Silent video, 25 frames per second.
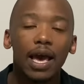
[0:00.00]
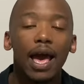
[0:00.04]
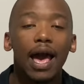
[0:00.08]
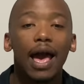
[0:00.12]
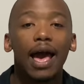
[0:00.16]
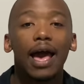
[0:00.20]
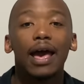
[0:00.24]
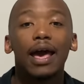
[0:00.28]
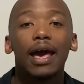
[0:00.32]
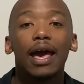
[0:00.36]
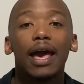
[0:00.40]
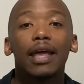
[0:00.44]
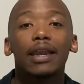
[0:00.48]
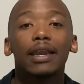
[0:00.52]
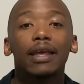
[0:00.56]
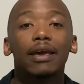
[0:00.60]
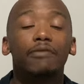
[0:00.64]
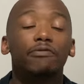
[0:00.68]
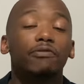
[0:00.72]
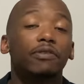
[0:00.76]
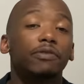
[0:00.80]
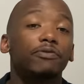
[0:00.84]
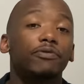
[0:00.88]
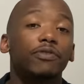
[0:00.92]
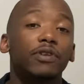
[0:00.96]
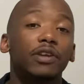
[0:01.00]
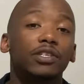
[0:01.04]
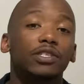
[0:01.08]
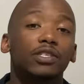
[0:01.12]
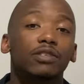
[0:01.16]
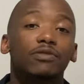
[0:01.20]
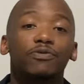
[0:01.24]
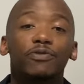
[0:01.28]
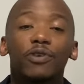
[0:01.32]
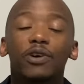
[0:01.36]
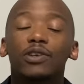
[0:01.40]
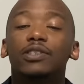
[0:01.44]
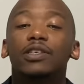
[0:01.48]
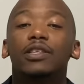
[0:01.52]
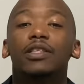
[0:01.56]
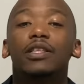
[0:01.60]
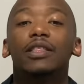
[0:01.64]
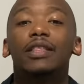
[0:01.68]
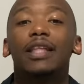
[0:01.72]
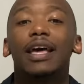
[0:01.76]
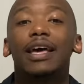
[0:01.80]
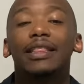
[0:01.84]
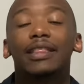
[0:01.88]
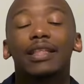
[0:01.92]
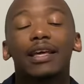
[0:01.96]
And if it finishes faster than
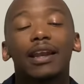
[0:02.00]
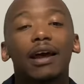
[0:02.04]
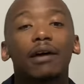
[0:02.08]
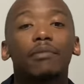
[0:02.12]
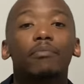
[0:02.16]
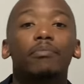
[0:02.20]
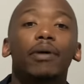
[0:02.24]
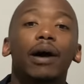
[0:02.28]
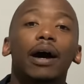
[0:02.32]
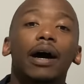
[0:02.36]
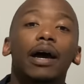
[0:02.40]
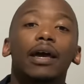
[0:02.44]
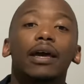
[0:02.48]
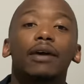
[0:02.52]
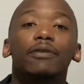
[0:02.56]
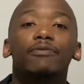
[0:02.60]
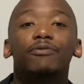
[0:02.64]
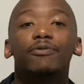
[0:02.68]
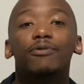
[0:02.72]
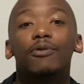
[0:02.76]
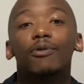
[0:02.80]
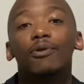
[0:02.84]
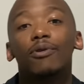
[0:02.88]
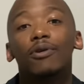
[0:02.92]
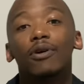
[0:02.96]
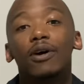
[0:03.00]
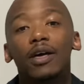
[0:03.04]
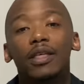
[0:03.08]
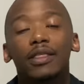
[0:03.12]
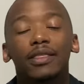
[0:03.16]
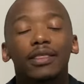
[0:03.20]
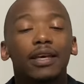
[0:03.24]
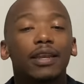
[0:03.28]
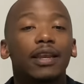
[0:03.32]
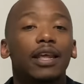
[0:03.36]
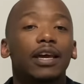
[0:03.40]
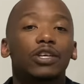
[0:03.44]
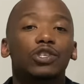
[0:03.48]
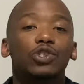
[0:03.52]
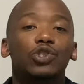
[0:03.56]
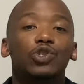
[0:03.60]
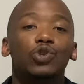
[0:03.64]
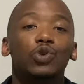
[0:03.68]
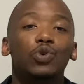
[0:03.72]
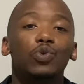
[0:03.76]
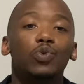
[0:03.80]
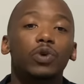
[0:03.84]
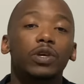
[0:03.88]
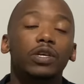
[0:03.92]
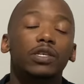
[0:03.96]
that, then I buy it for the next
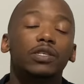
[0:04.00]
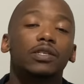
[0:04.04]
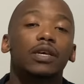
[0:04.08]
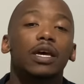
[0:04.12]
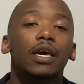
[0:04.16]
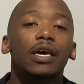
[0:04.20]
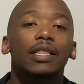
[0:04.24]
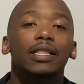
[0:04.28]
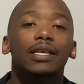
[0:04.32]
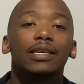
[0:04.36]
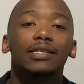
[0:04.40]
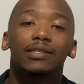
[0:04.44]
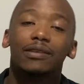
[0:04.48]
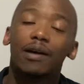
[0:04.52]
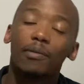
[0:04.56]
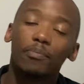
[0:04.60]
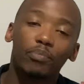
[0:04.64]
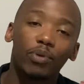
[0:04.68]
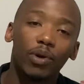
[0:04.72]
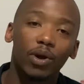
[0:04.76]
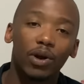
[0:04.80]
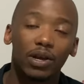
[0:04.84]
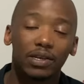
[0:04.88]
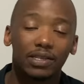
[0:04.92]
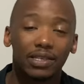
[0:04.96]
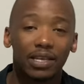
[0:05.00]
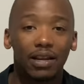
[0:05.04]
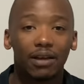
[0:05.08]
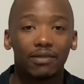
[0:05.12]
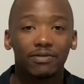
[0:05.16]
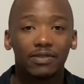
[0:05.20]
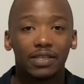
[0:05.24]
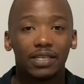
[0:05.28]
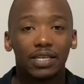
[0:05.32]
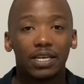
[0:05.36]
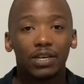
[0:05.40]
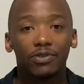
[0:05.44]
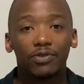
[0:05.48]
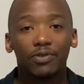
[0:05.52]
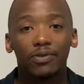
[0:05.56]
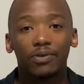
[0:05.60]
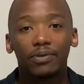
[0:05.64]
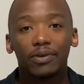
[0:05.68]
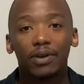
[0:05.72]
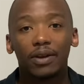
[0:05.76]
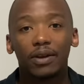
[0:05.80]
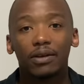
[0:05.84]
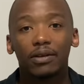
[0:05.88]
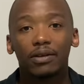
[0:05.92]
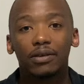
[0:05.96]
2 weeks. There's some products that I've seen
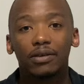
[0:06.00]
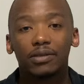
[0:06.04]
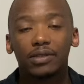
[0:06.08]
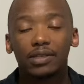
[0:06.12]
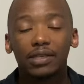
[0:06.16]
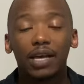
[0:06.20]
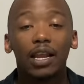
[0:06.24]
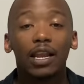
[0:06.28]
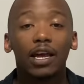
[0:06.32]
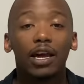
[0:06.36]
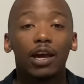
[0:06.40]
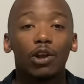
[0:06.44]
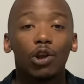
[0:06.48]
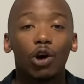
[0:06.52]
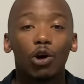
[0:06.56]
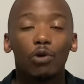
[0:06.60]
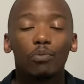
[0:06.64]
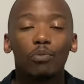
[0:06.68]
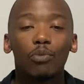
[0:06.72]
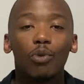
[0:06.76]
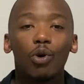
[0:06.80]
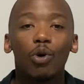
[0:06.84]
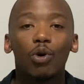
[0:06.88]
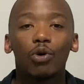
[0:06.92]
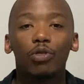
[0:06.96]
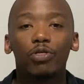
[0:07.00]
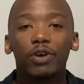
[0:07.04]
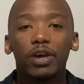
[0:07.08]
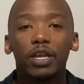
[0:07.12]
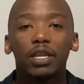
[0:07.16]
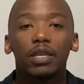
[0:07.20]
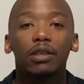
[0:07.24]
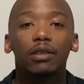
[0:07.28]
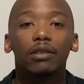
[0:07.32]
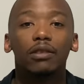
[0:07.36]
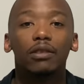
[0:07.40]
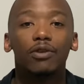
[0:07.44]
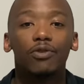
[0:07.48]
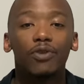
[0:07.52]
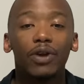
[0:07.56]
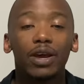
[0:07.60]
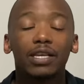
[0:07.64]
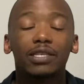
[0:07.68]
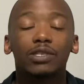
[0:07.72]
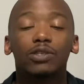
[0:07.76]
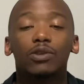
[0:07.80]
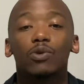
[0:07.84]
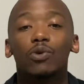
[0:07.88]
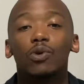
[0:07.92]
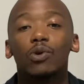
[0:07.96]
selling a lot more than the
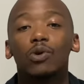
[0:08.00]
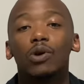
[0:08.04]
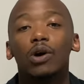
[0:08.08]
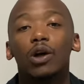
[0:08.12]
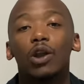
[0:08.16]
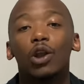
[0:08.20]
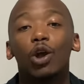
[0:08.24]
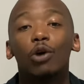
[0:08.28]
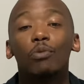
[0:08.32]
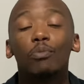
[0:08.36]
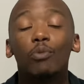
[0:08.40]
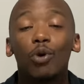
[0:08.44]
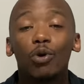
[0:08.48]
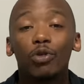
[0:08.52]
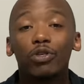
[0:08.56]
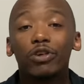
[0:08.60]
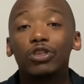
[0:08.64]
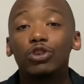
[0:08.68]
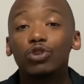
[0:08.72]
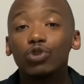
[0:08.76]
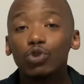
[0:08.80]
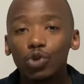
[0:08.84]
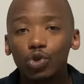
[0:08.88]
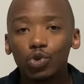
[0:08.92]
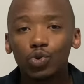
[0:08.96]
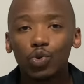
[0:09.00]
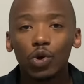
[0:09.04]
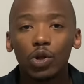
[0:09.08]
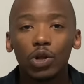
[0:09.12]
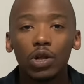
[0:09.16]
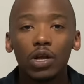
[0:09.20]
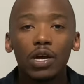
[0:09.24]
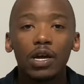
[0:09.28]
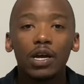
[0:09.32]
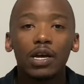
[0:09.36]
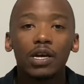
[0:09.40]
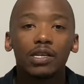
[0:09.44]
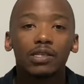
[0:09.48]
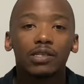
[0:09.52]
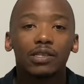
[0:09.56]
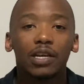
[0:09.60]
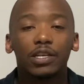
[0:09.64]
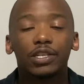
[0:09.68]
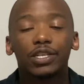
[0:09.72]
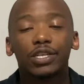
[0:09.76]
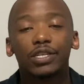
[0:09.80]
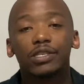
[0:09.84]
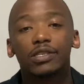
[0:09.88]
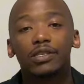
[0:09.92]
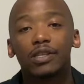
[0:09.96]
rest or a lot more than usual,
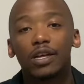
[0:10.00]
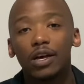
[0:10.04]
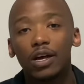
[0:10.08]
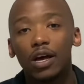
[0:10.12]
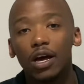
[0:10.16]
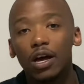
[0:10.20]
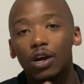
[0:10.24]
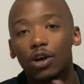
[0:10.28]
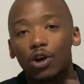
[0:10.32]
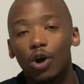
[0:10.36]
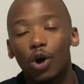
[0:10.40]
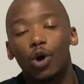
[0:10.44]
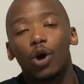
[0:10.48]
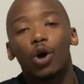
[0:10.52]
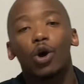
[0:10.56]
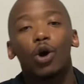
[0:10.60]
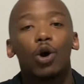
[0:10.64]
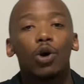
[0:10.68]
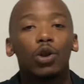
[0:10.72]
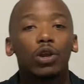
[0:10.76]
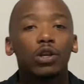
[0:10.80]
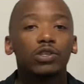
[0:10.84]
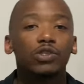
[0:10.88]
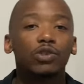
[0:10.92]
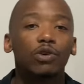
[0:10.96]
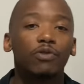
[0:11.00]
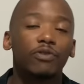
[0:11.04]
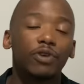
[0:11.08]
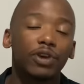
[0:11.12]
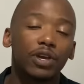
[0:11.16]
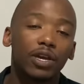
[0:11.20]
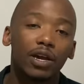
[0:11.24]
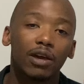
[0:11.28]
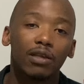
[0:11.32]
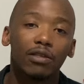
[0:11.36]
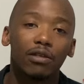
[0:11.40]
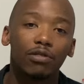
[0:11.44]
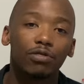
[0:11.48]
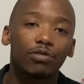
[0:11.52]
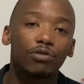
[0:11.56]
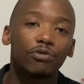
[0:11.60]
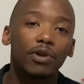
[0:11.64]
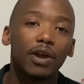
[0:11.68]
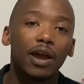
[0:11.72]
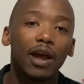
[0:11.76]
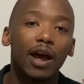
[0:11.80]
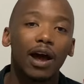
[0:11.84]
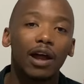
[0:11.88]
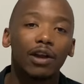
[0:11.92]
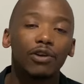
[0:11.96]
such as the Coca-Colas over here, the
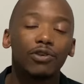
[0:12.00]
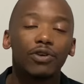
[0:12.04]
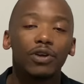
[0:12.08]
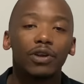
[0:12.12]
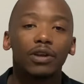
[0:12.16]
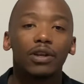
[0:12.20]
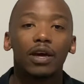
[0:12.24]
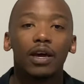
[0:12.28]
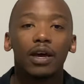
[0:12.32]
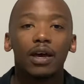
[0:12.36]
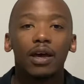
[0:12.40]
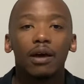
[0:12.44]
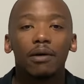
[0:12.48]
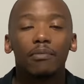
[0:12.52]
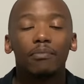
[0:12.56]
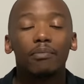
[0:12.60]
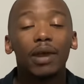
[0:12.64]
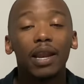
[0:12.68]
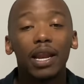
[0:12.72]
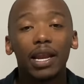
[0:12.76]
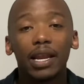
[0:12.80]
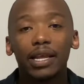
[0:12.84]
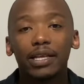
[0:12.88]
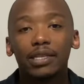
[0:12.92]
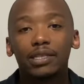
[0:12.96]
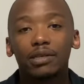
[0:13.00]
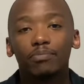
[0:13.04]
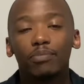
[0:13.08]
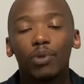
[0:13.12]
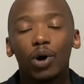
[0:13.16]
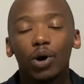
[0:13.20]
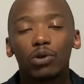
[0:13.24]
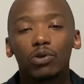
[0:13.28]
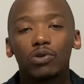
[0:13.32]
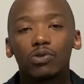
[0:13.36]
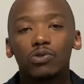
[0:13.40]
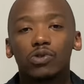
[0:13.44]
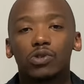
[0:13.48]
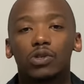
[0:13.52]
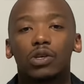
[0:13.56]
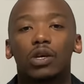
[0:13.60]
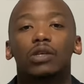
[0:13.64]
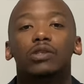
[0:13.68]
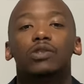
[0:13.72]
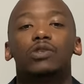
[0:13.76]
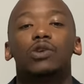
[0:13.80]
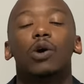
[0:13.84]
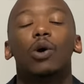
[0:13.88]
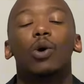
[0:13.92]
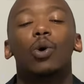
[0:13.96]
300 milliliter bottles.
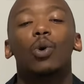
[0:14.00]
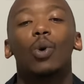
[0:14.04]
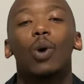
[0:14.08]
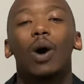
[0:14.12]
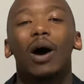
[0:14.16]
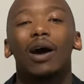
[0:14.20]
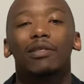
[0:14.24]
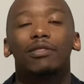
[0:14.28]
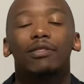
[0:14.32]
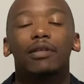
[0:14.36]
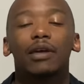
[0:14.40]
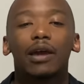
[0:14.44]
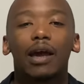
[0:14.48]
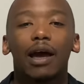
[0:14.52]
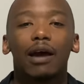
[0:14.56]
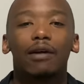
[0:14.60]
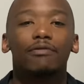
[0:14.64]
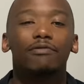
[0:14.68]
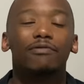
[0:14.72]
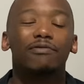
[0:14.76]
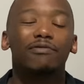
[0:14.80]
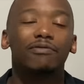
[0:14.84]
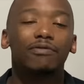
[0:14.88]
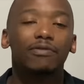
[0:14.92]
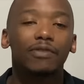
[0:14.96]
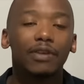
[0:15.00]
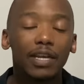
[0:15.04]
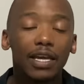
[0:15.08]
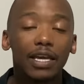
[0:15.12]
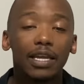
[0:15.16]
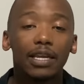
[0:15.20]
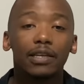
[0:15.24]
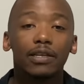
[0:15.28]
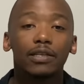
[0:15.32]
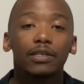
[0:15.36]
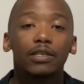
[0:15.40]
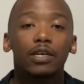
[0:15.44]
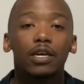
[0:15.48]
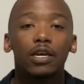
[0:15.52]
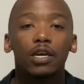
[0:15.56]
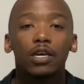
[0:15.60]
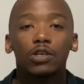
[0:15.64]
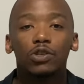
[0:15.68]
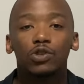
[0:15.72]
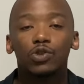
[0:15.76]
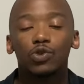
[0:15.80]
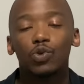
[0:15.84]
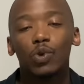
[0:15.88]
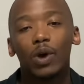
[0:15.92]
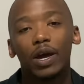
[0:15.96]
So I think I've needed
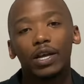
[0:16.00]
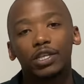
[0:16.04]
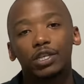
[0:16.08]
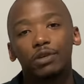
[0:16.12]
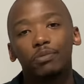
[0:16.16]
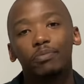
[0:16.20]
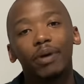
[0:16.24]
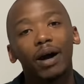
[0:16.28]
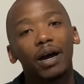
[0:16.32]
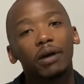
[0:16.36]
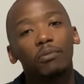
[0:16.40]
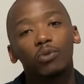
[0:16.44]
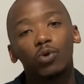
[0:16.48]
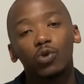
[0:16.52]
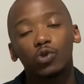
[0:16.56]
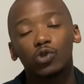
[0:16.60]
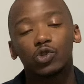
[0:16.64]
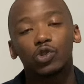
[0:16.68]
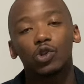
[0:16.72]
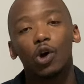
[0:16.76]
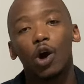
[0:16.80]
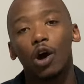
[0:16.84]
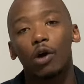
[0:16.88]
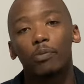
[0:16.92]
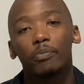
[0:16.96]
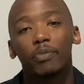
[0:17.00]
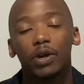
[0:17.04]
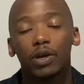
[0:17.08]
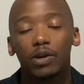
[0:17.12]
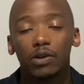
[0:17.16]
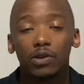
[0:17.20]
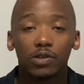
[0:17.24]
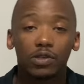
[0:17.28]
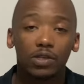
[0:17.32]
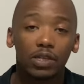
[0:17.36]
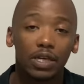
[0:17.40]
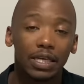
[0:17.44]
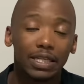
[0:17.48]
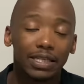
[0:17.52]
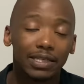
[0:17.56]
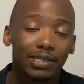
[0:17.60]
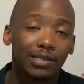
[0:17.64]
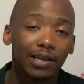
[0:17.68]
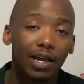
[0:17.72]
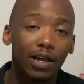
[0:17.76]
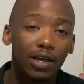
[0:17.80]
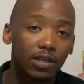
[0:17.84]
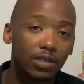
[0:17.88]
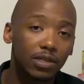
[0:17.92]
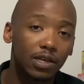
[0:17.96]
to actually buy more stock because it
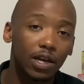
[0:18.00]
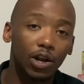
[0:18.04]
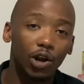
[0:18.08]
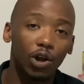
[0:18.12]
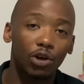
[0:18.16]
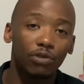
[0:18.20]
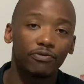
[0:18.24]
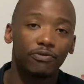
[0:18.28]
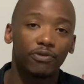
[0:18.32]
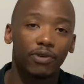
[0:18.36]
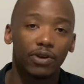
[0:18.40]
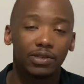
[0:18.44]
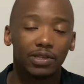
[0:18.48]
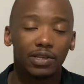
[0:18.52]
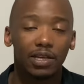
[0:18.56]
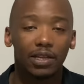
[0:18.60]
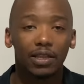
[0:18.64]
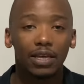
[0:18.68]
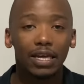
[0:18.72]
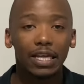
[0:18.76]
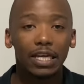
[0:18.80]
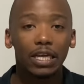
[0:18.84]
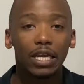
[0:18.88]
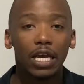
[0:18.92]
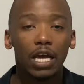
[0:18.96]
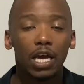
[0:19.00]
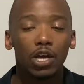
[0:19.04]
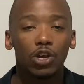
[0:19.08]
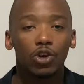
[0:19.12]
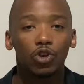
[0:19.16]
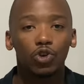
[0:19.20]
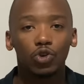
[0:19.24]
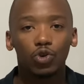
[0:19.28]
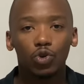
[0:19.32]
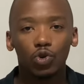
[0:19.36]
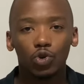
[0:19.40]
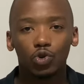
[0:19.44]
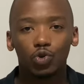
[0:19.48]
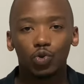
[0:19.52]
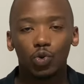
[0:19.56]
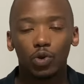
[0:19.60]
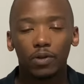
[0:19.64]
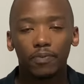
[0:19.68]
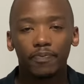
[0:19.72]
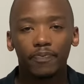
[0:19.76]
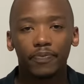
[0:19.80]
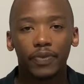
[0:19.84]
sells a lot faster than usual.